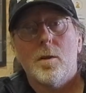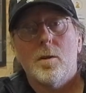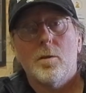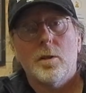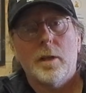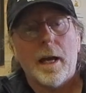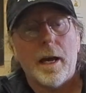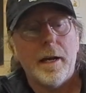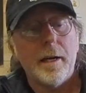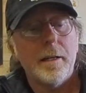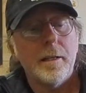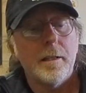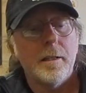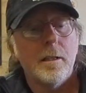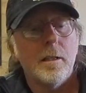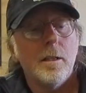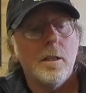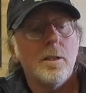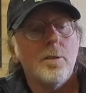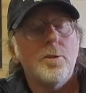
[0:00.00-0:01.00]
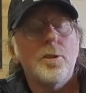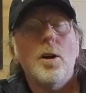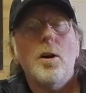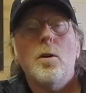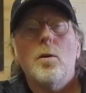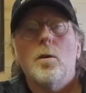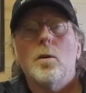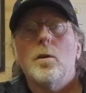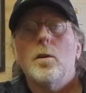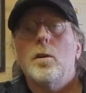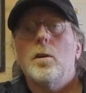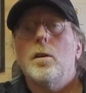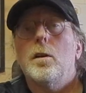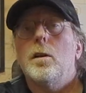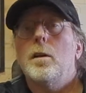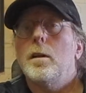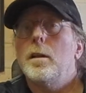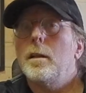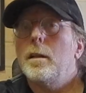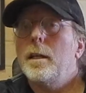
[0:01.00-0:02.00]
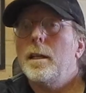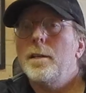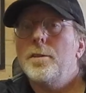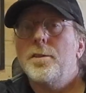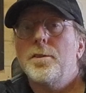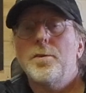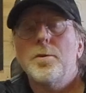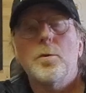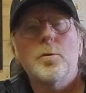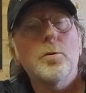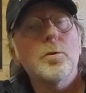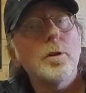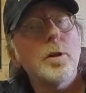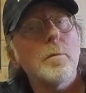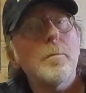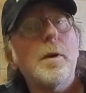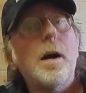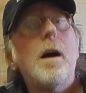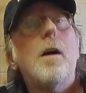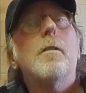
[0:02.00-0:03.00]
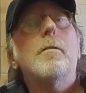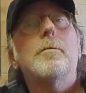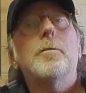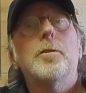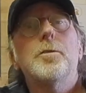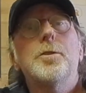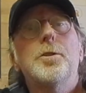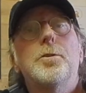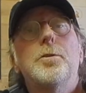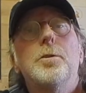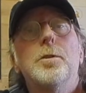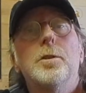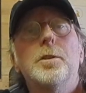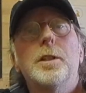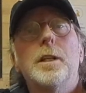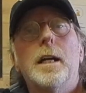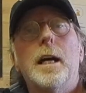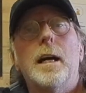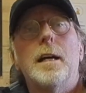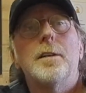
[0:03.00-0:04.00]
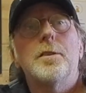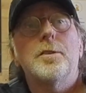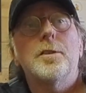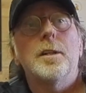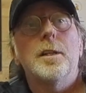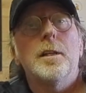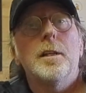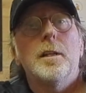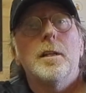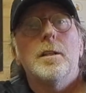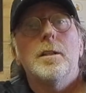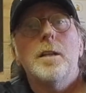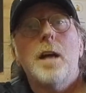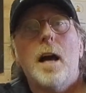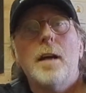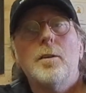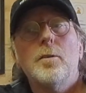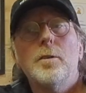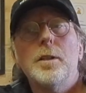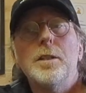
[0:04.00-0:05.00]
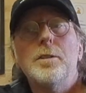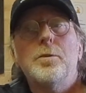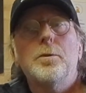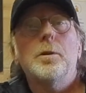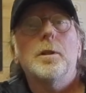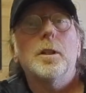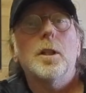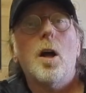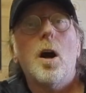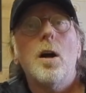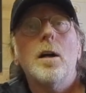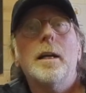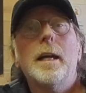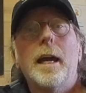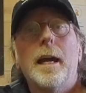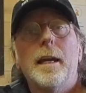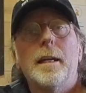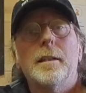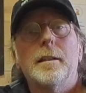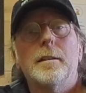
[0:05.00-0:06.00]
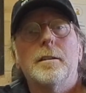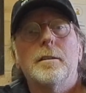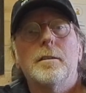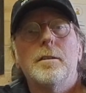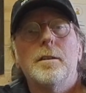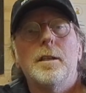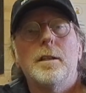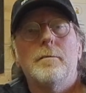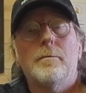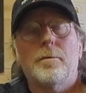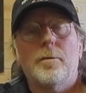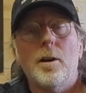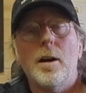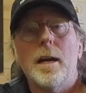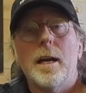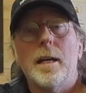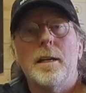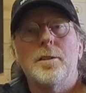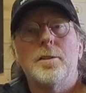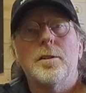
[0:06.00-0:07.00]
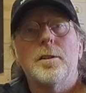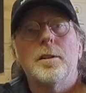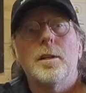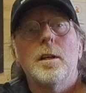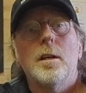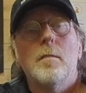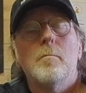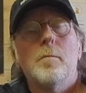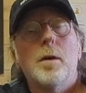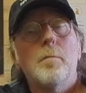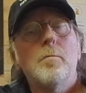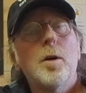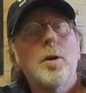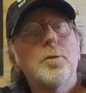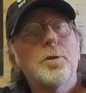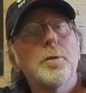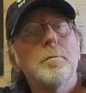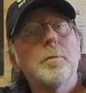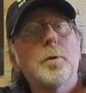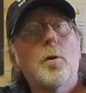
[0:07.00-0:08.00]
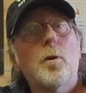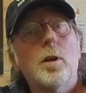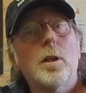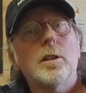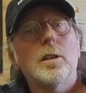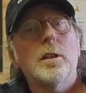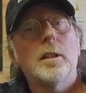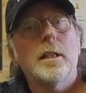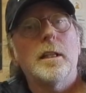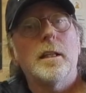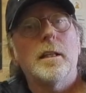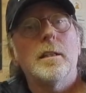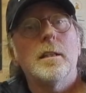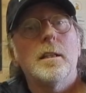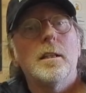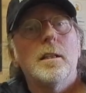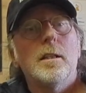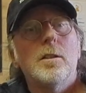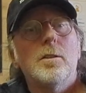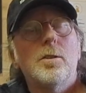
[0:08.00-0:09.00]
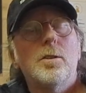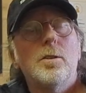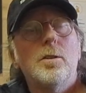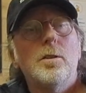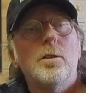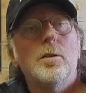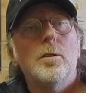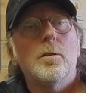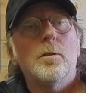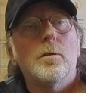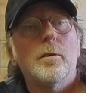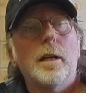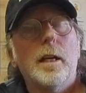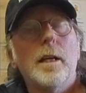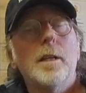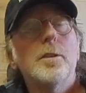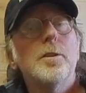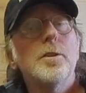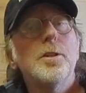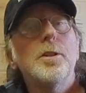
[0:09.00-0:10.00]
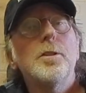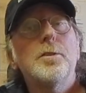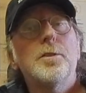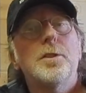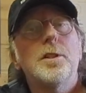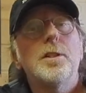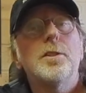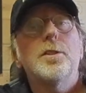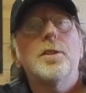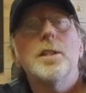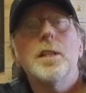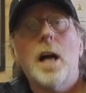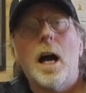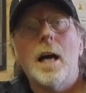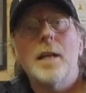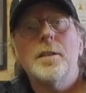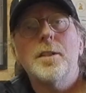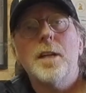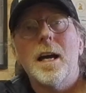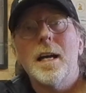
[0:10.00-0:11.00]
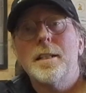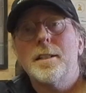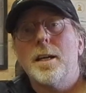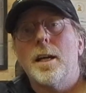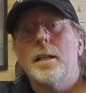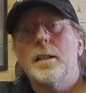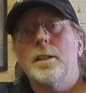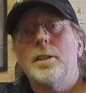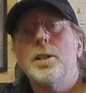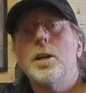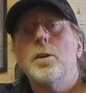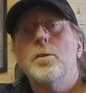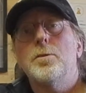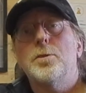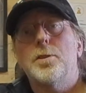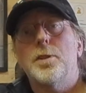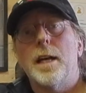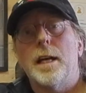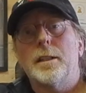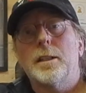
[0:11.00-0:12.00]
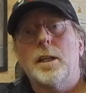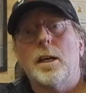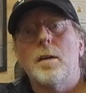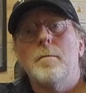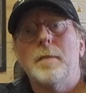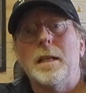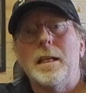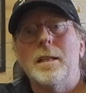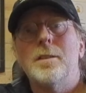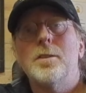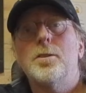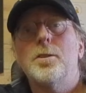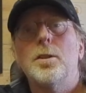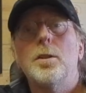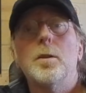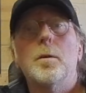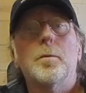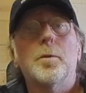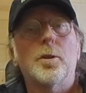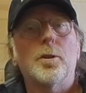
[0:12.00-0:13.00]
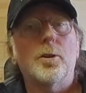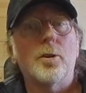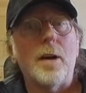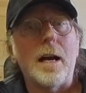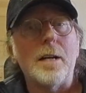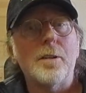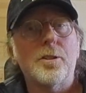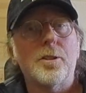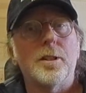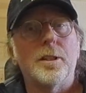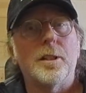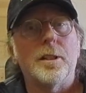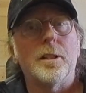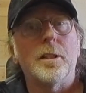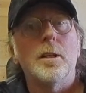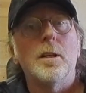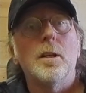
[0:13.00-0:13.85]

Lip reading: Okay? So it's a real powerful tool, you guys, not only to elongate the phrase, but most importantly, to introduce these non-diatonic notes that come into your progression,